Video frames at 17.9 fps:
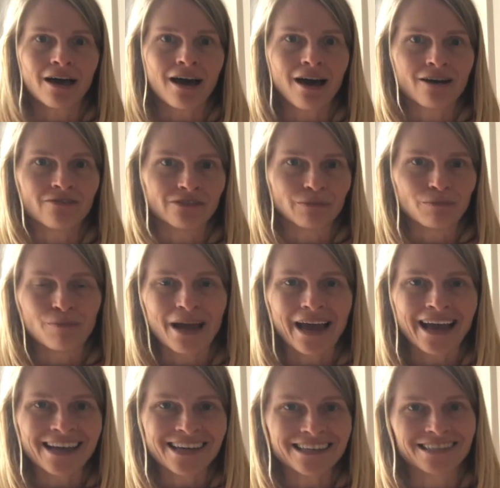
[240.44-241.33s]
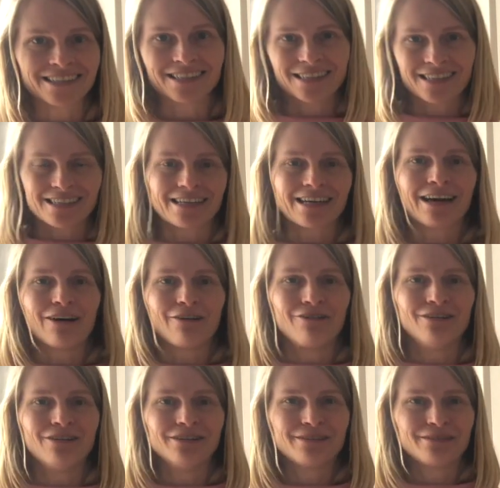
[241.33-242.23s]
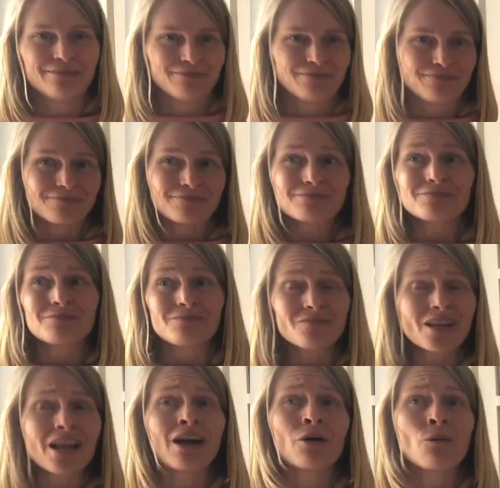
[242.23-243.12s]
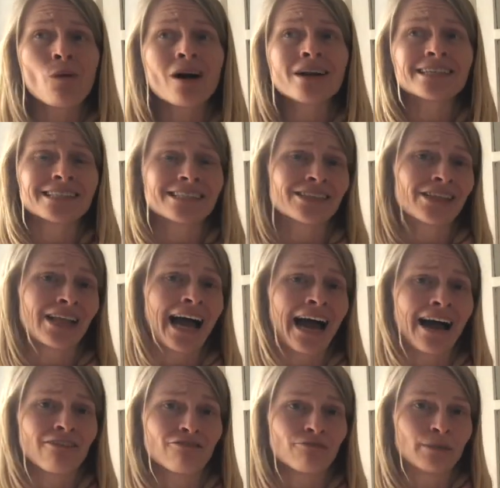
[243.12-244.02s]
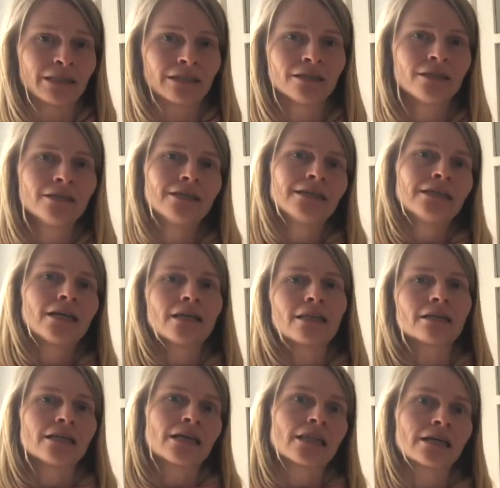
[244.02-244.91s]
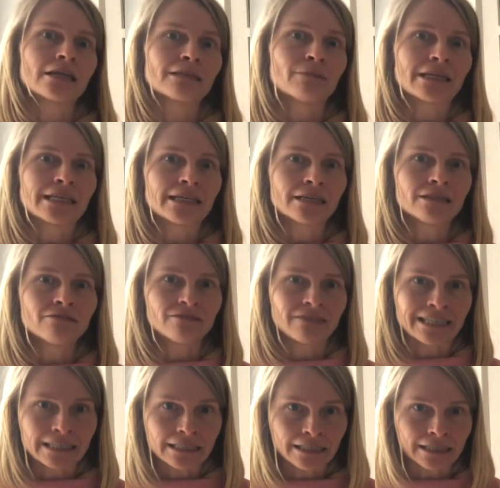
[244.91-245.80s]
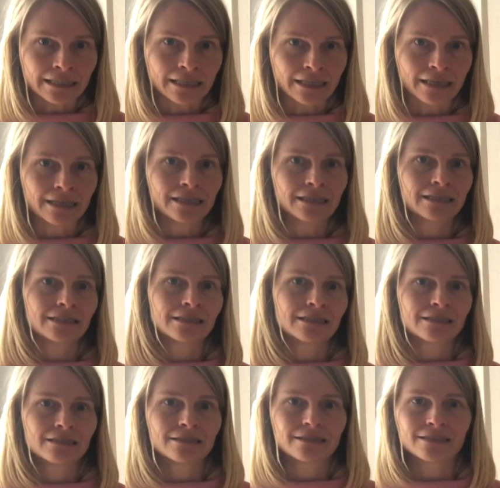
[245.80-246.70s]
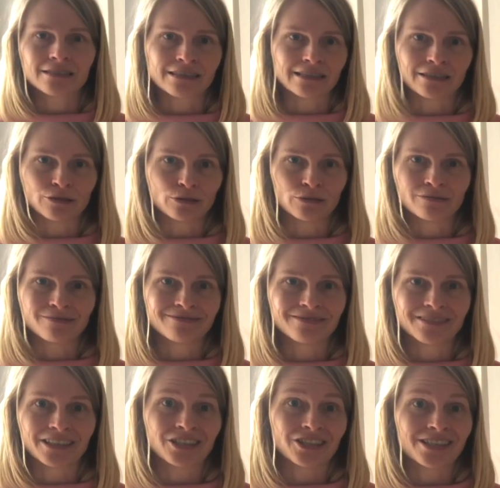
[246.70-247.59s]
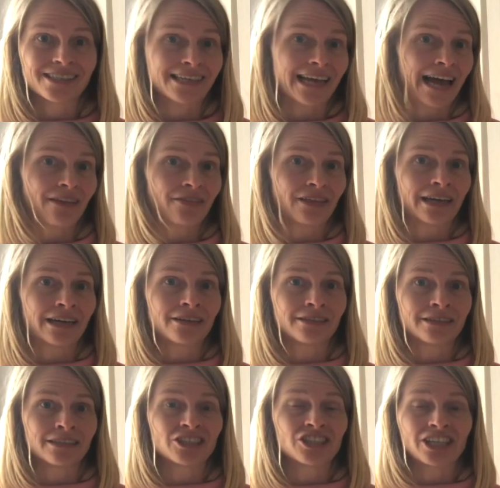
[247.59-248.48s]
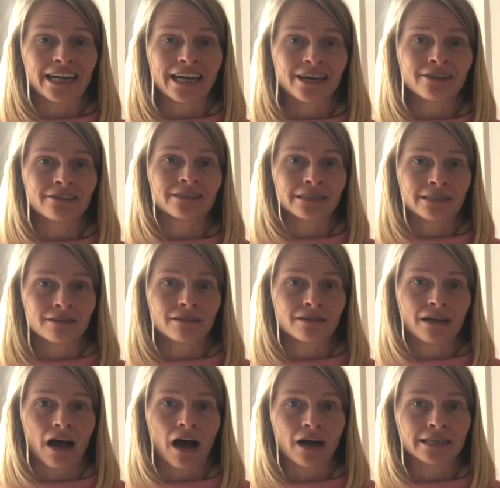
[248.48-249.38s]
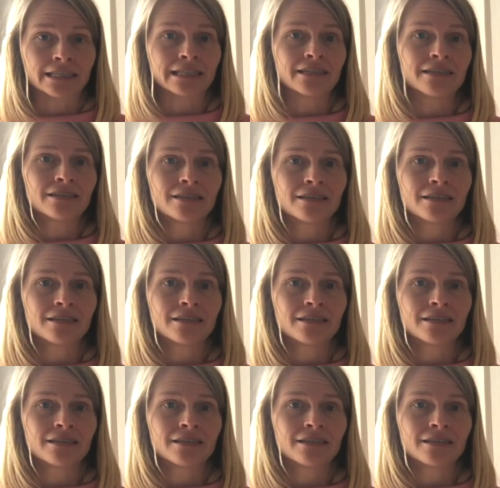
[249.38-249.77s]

love and pain and stuff. I wanted to laugh, but I thought he might get offended, so I just sat there in the chair and nodded.